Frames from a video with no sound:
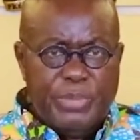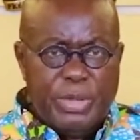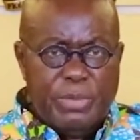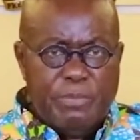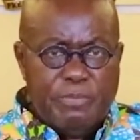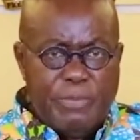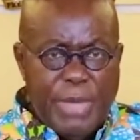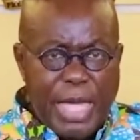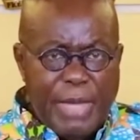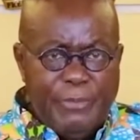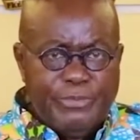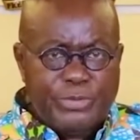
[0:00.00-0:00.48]

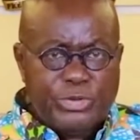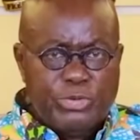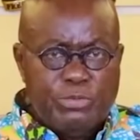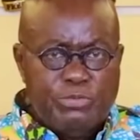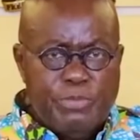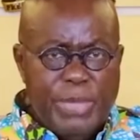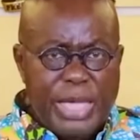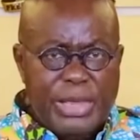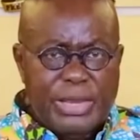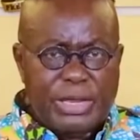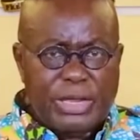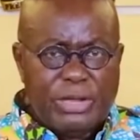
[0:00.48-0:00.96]
been mapped to
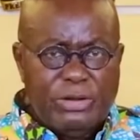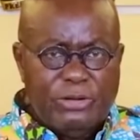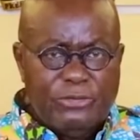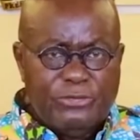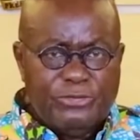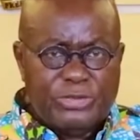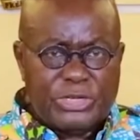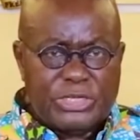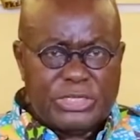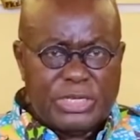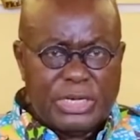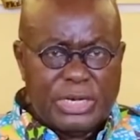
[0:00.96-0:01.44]
medical
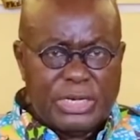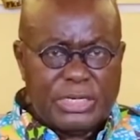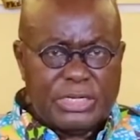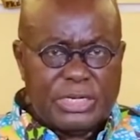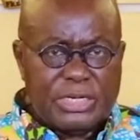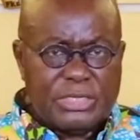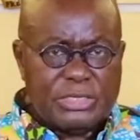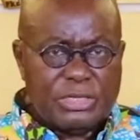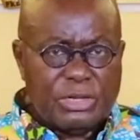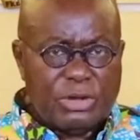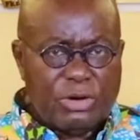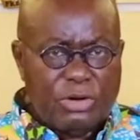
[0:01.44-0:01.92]

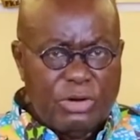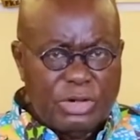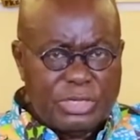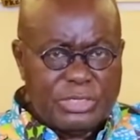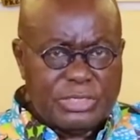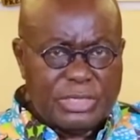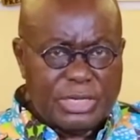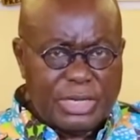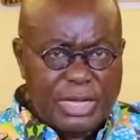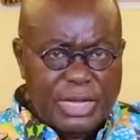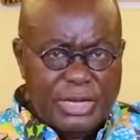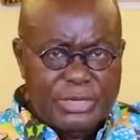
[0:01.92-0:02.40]
facilities
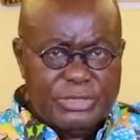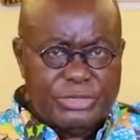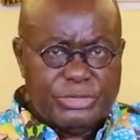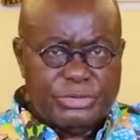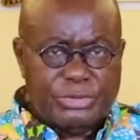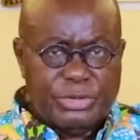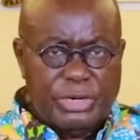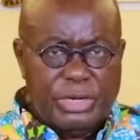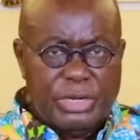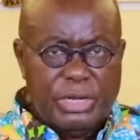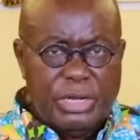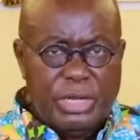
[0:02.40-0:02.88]
across the
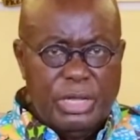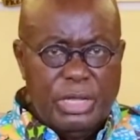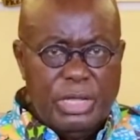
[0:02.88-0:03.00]
country